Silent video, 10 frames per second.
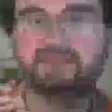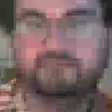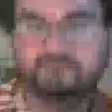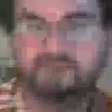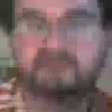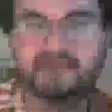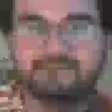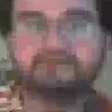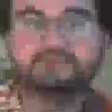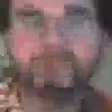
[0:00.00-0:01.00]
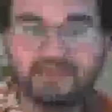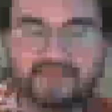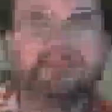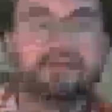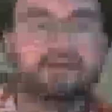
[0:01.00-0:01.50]
maritime
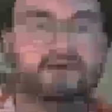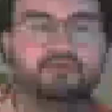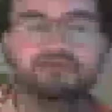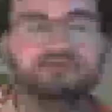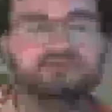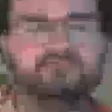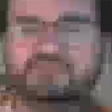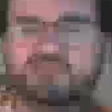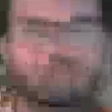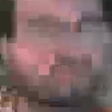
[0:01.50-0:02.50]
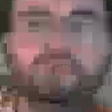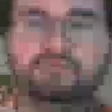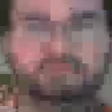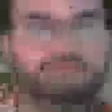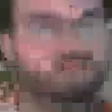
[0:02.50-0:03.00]
trade, was huge for the